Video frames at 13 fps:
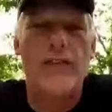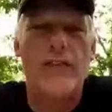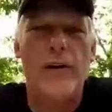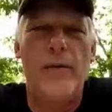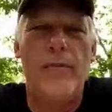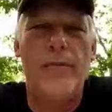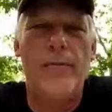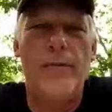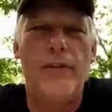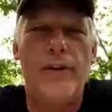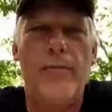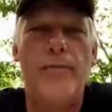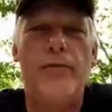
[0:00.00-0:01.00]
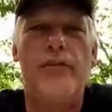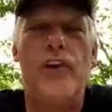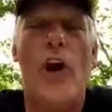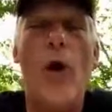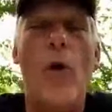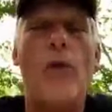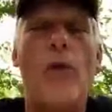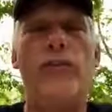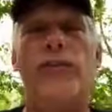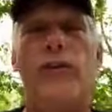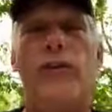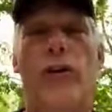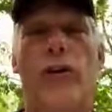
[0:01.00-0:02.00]
are some zones
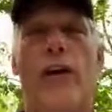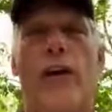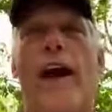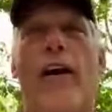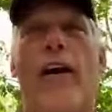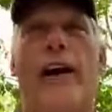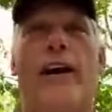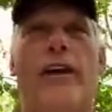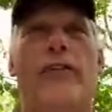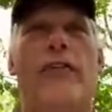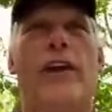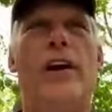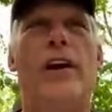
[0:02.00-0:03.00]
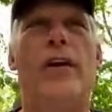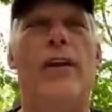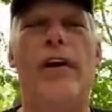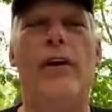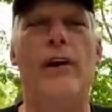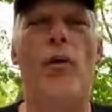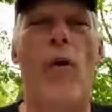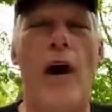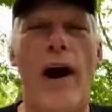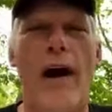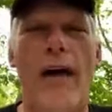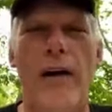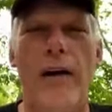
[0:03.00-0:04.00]
or areas that
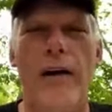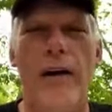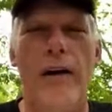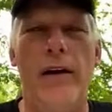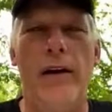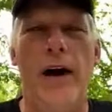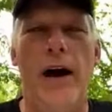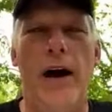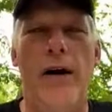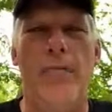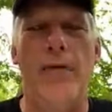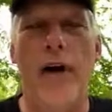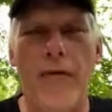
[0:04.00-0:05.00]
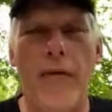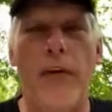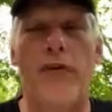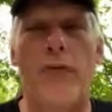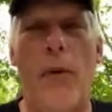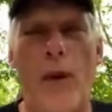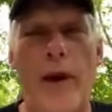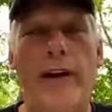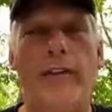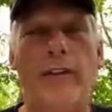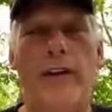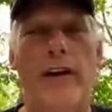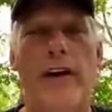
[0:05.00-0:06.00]
require preference
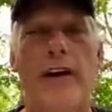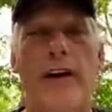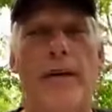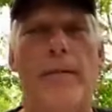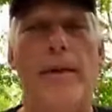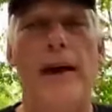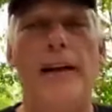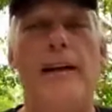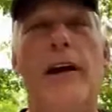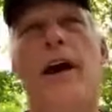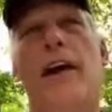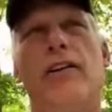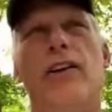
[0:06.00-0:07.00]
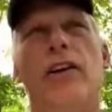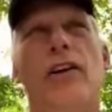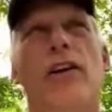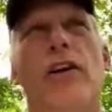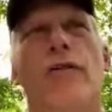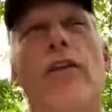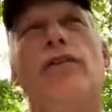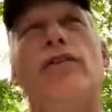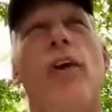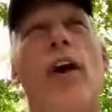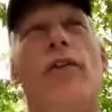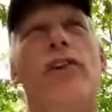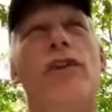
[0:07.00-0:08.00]
points, but first
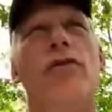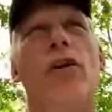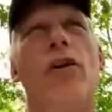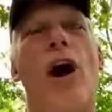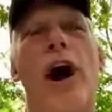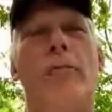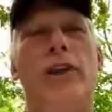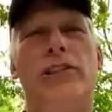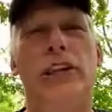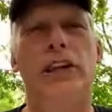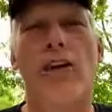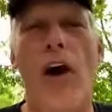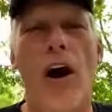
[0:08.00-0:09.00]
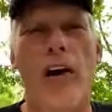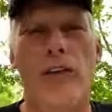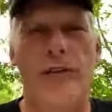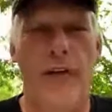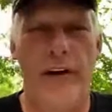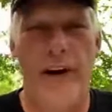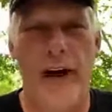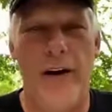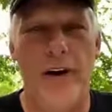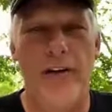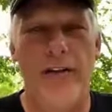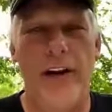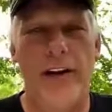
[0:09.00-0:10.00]
of all, do you know how much it costs for a
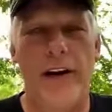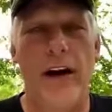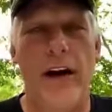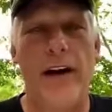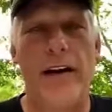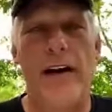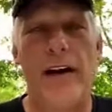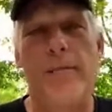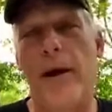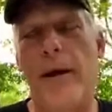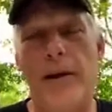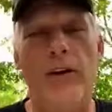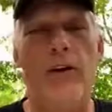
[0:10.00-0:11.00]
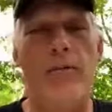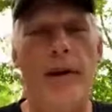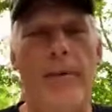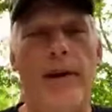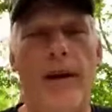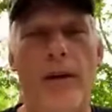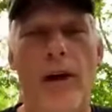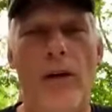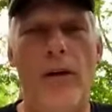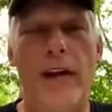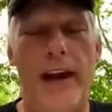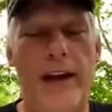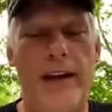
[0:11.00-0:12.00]
non-resident to hunt? Maybe you do, maybe you
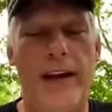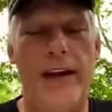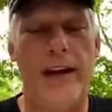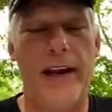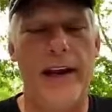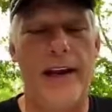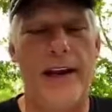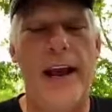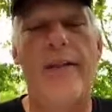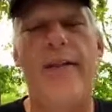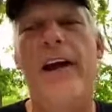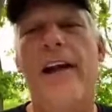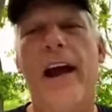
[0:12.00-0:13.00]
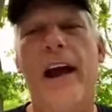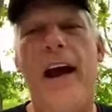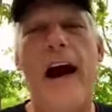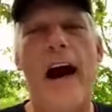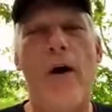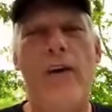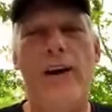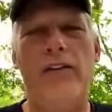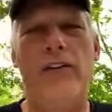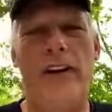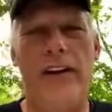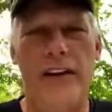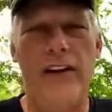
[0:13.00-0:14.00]
don't, and then how
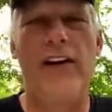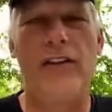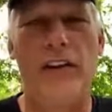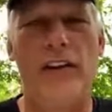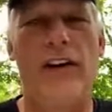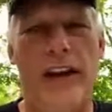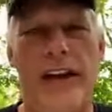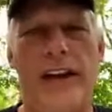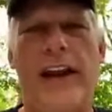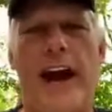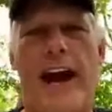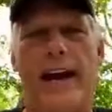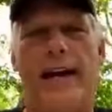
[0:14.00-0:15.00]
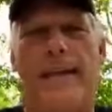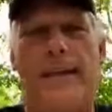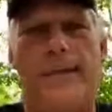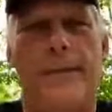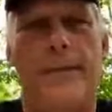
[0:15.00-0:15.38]
easy is it to get a tag?